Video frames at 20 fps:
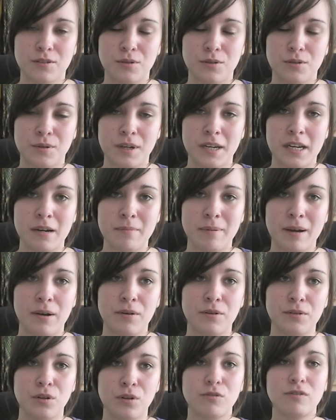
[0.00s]
talking
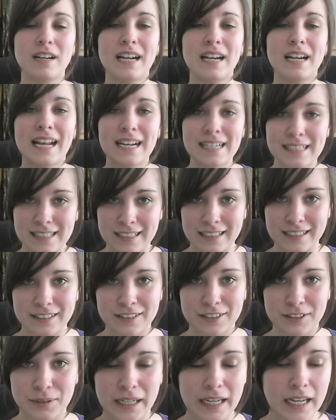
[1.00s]
about and not
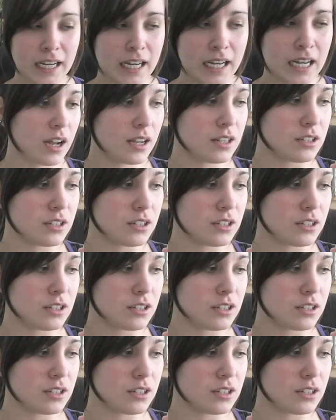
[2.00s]
relating to it